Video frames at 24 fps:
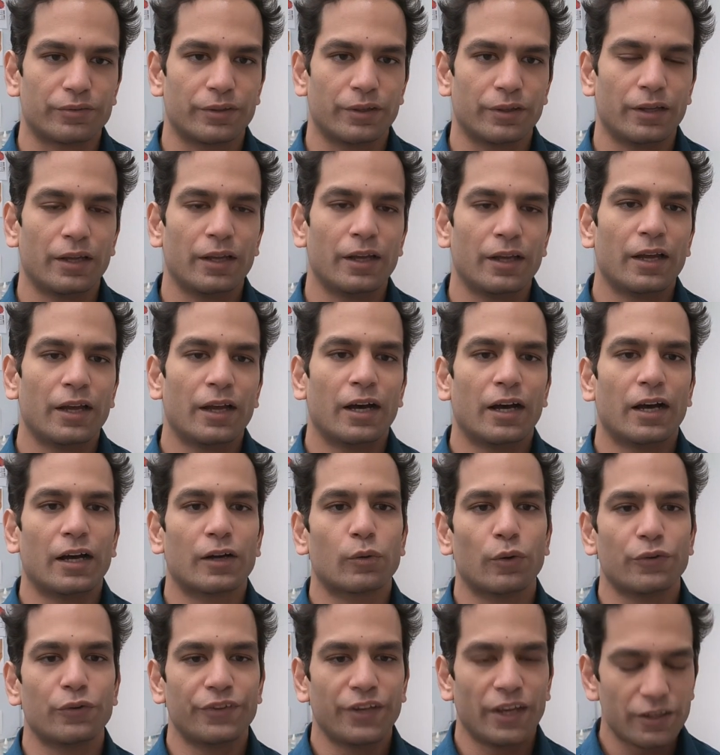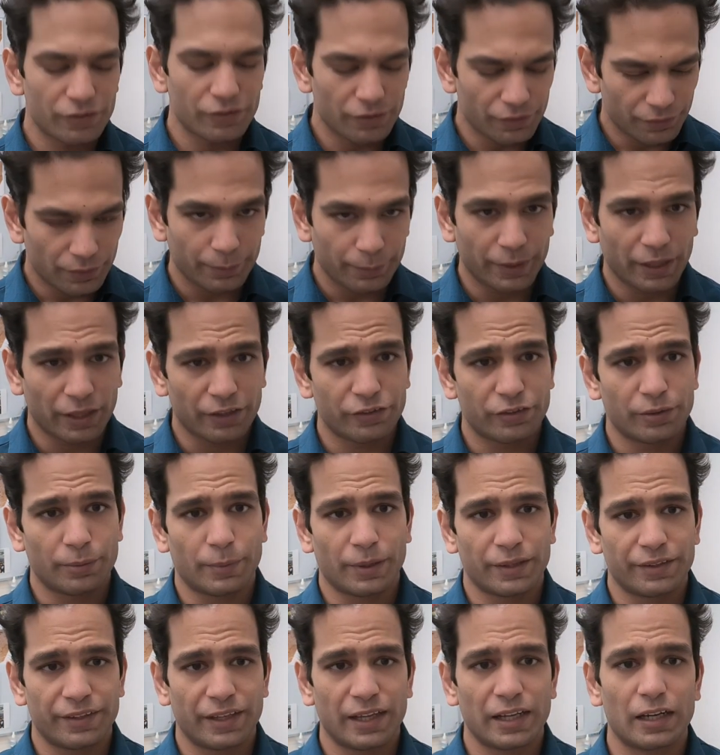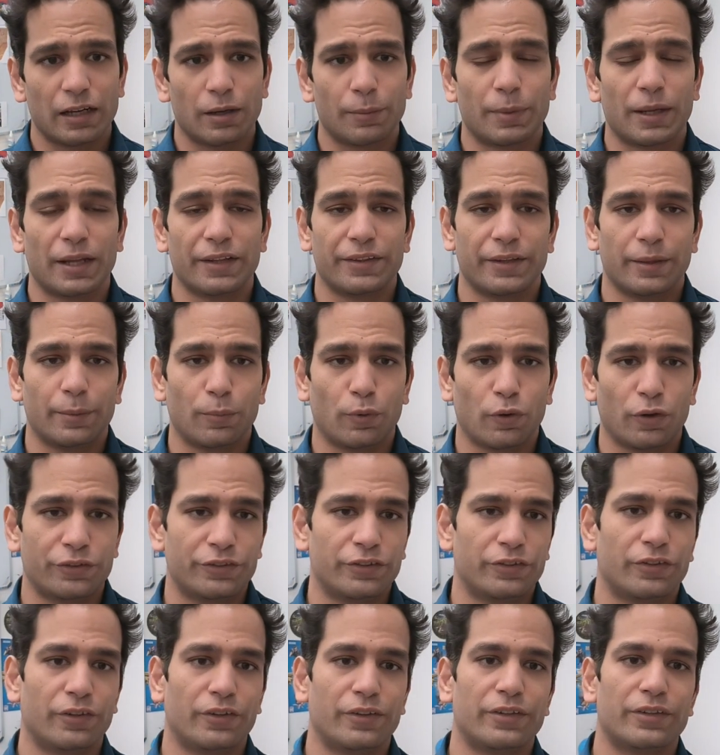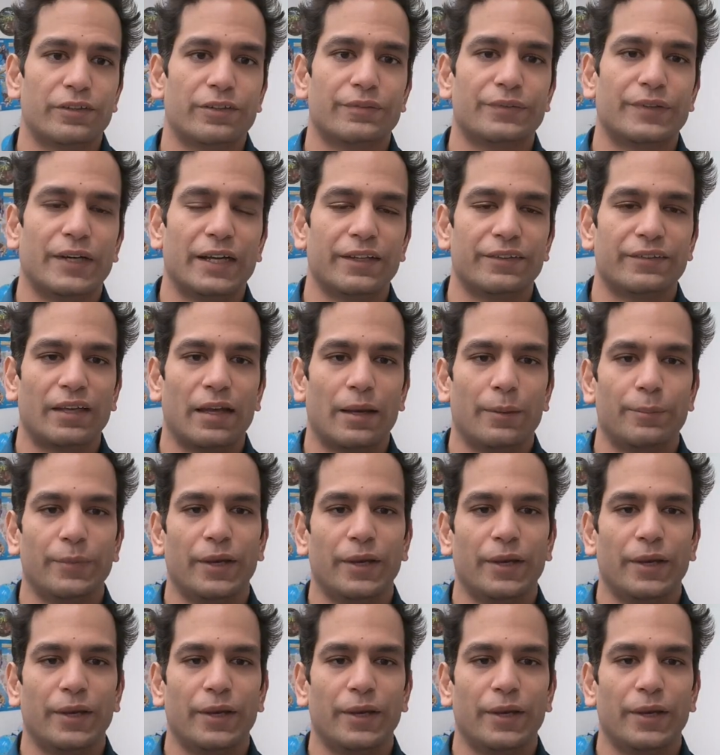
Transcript: A quotation from Nelson Mandela about the importance of the Defiance Campaign, which